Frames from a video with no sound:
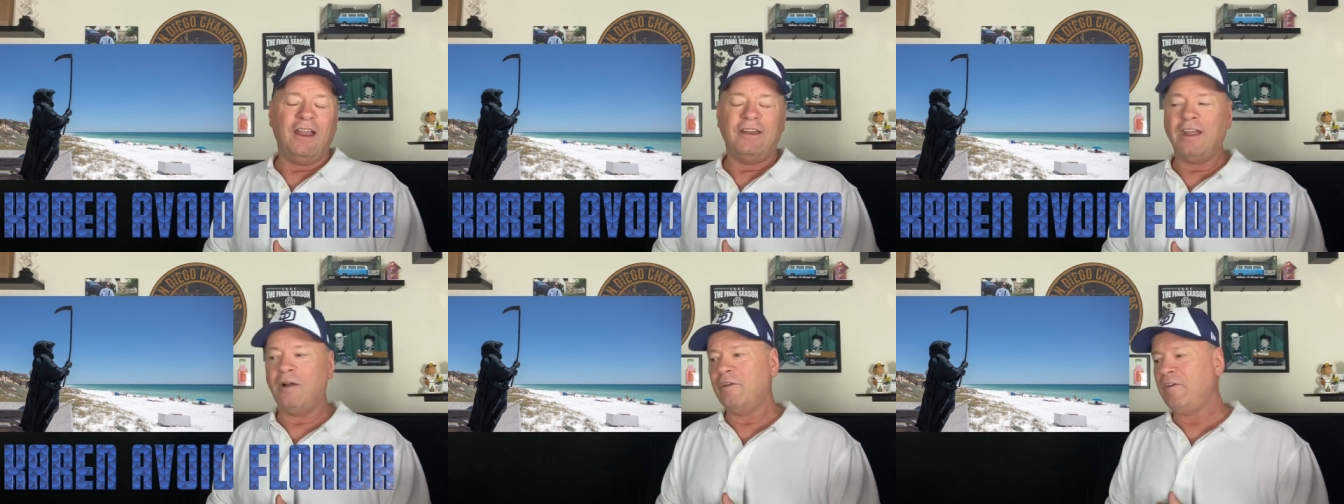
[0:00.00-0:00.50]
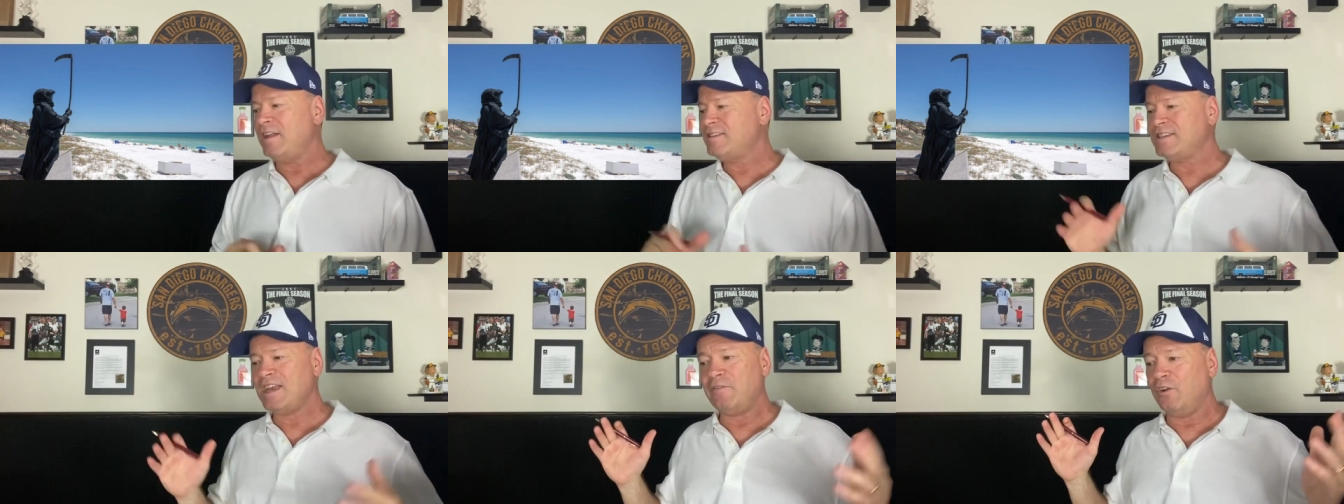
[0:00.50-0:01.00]
Now, we've had
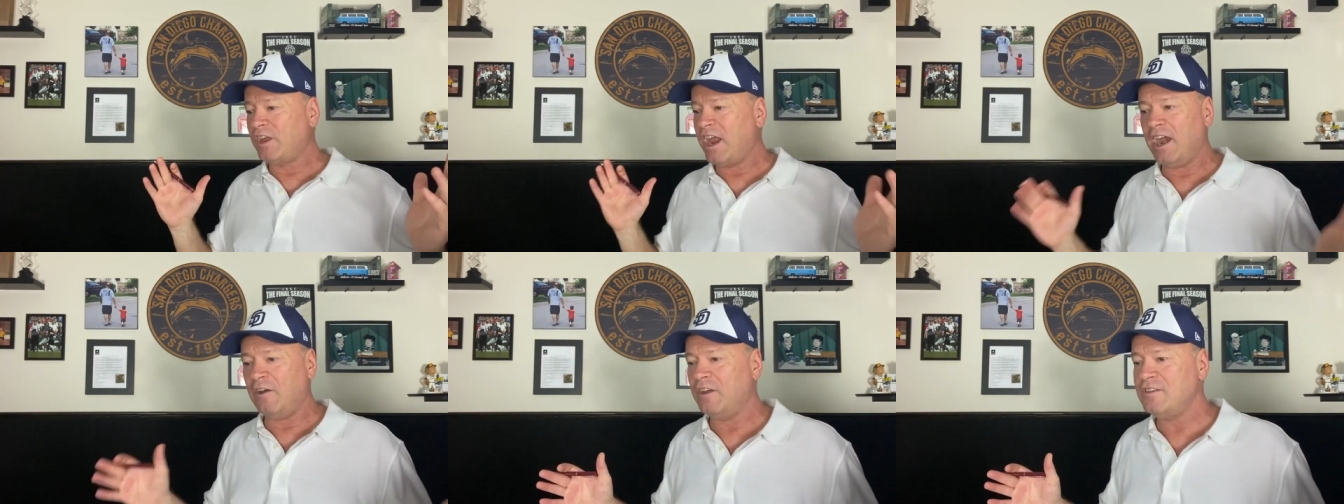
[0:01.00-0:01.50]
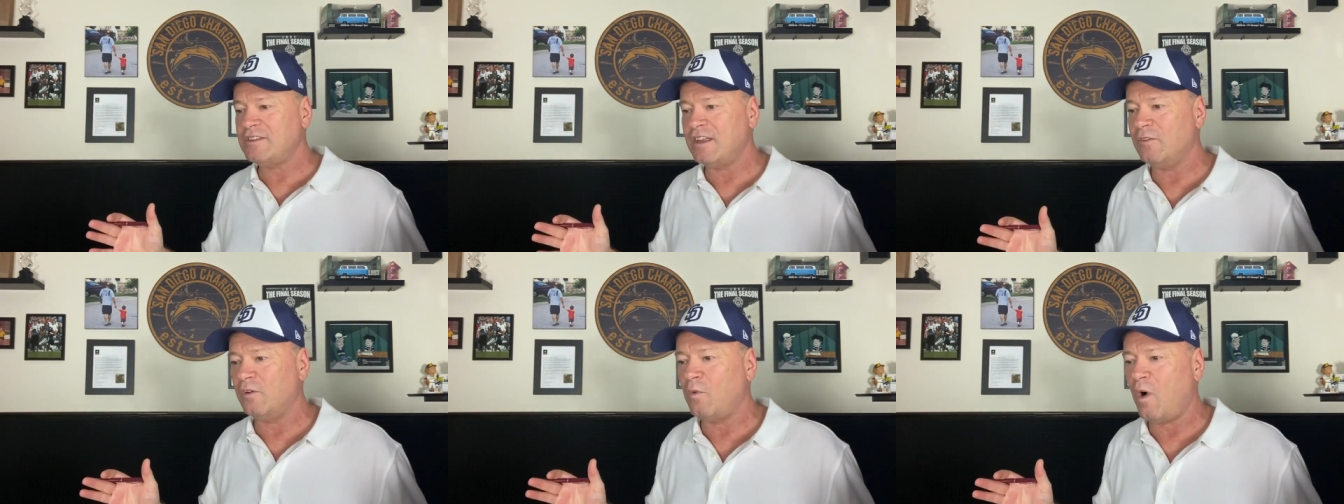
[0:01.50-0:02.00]
several Karens
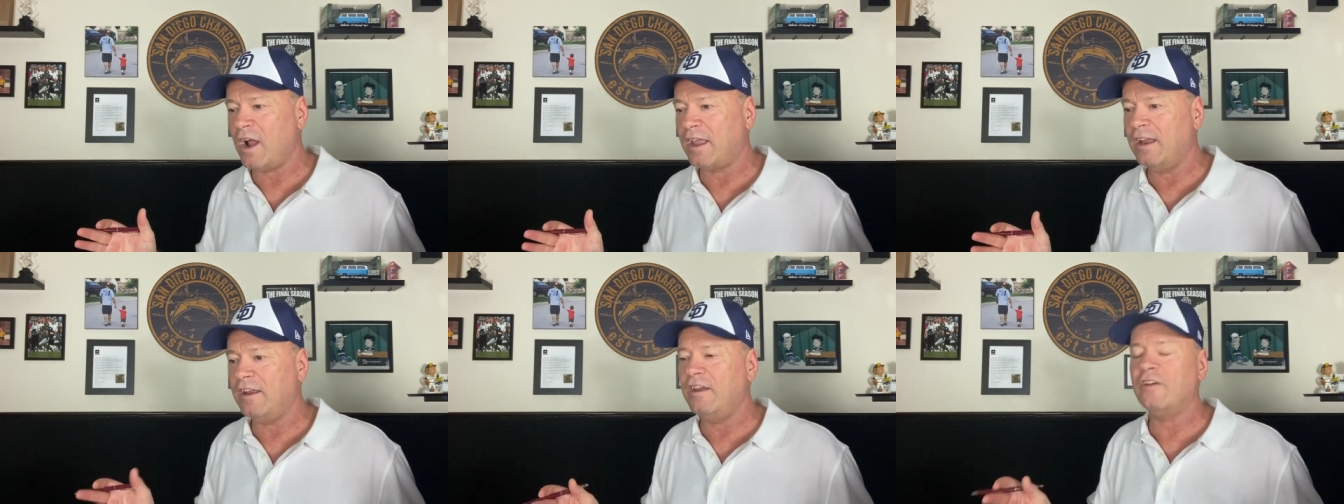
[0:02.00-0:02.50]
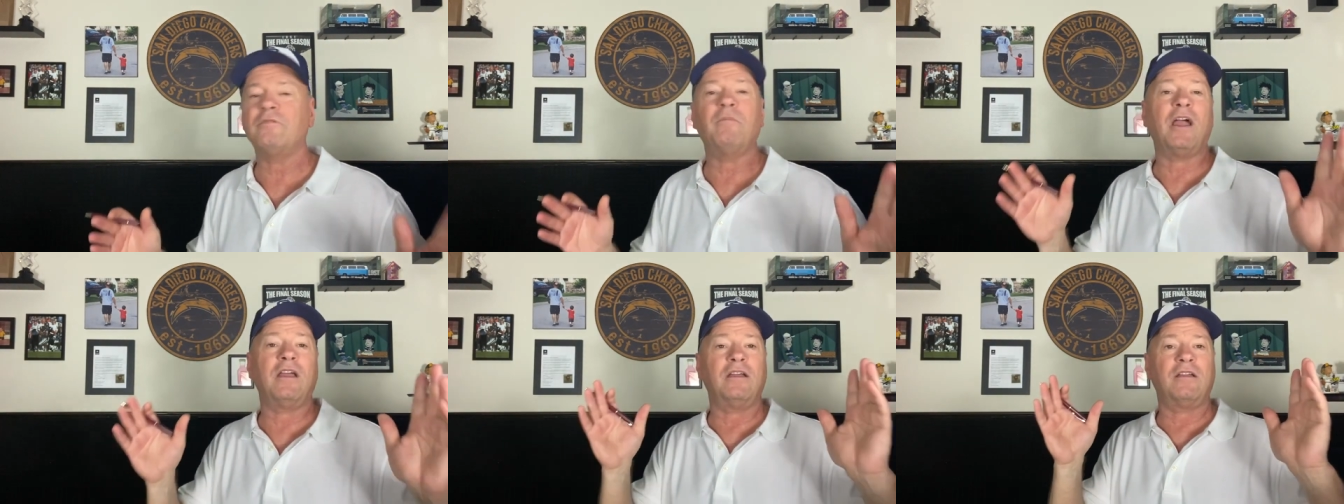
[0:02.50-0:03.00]
that walk in, and here's
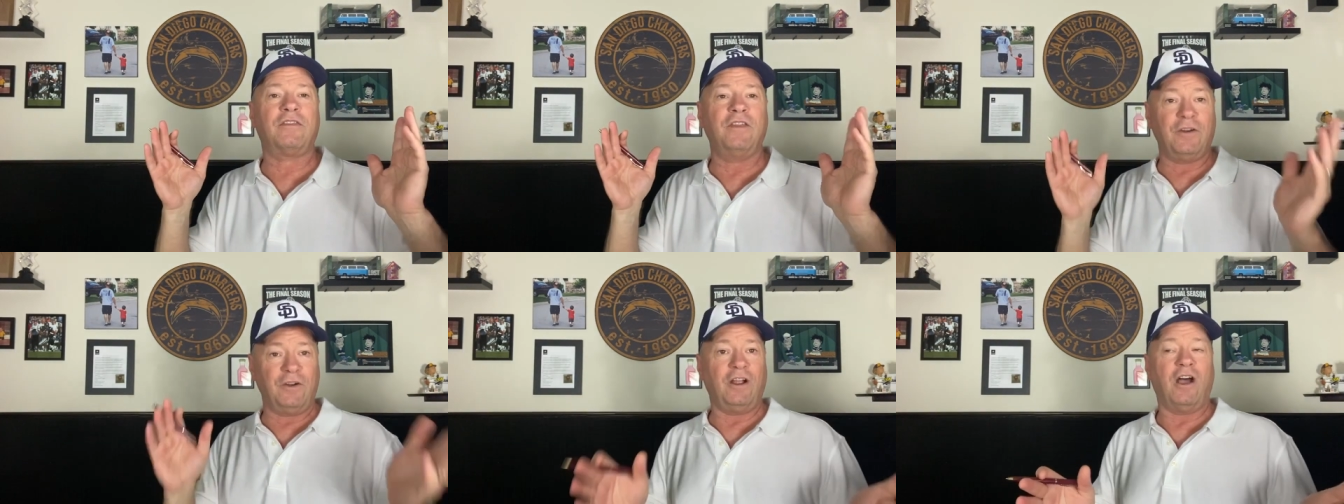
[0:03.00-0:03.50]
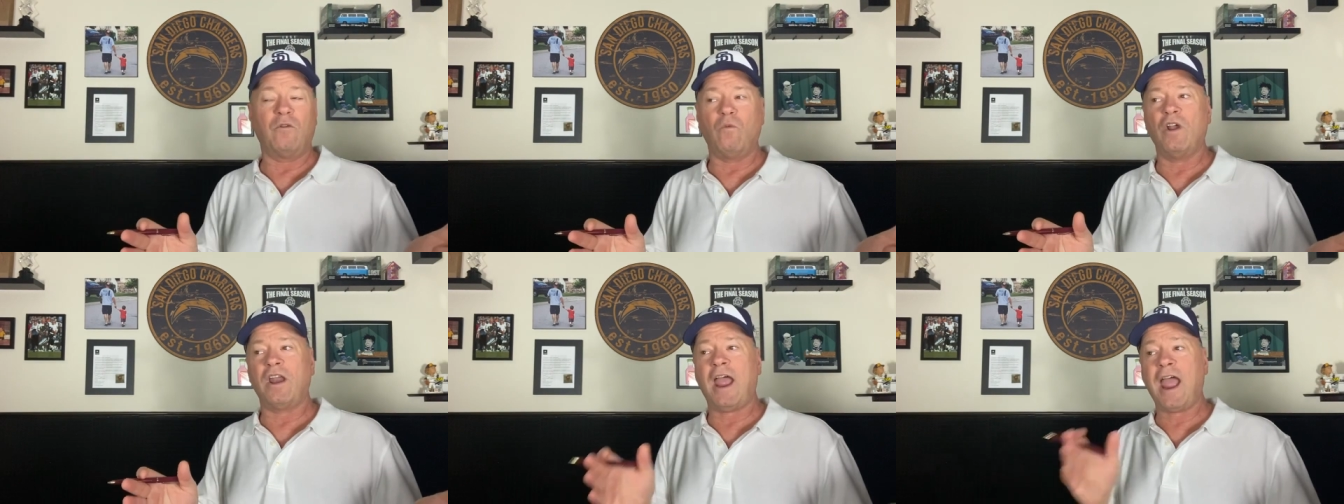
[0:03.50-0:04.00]
my theory on
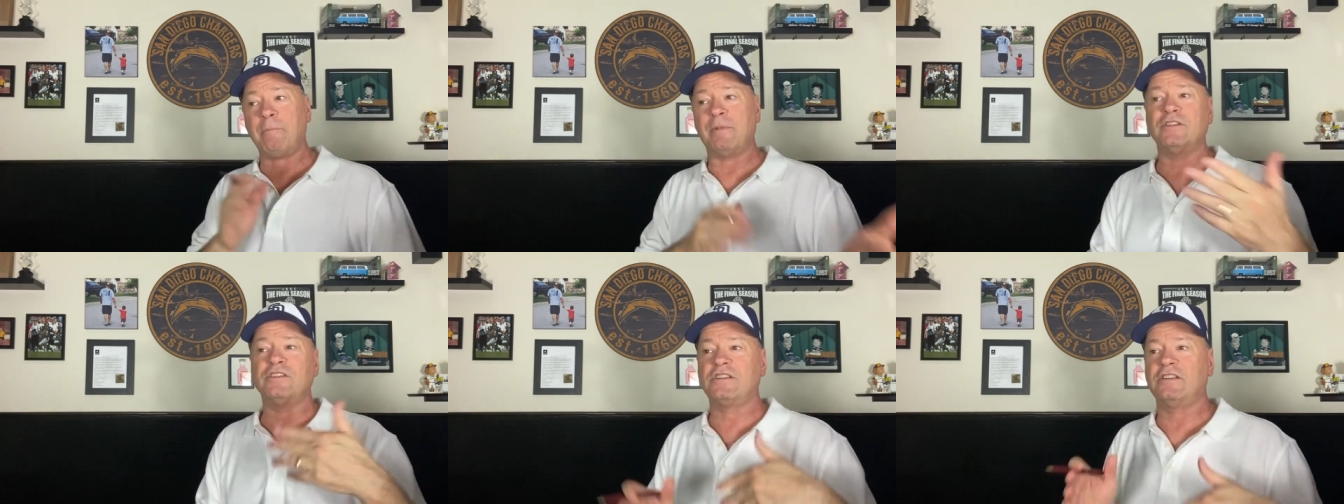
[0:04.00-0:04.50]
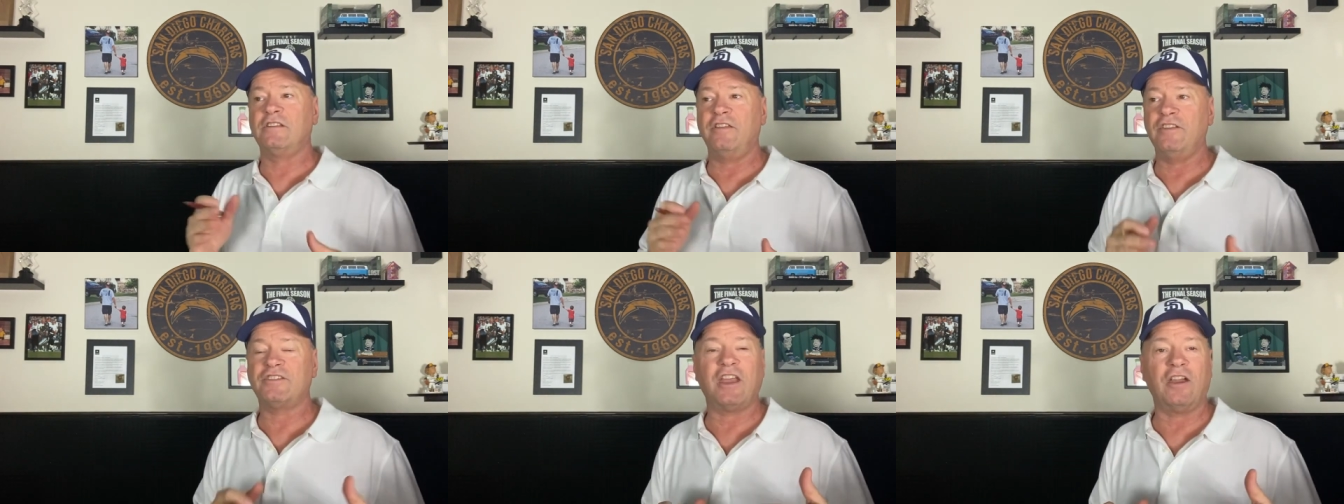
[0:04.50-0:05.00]
what happens to
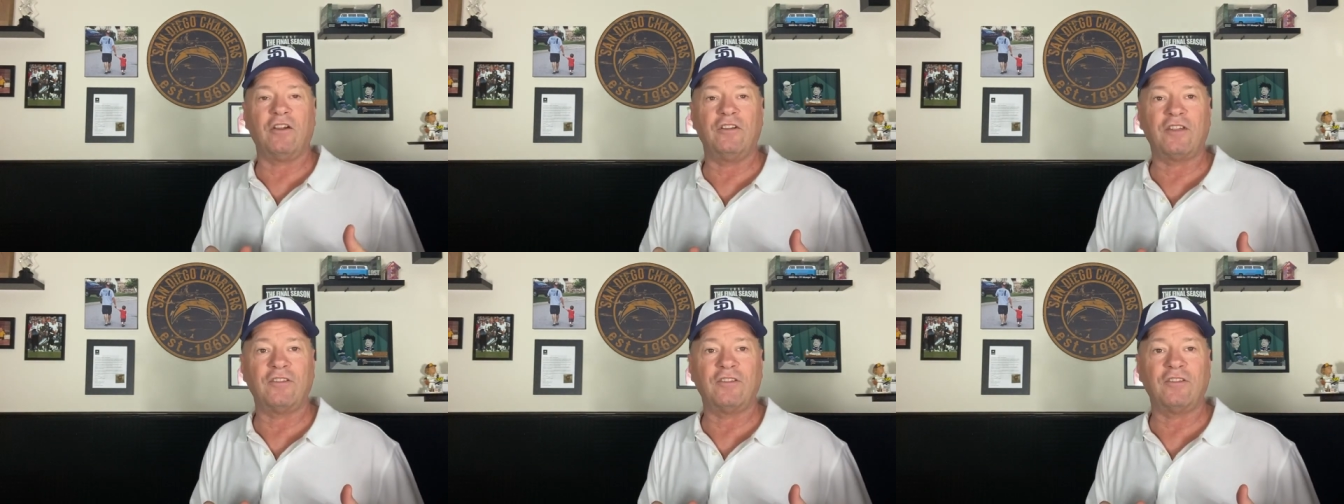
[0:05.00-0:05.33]
these Karens.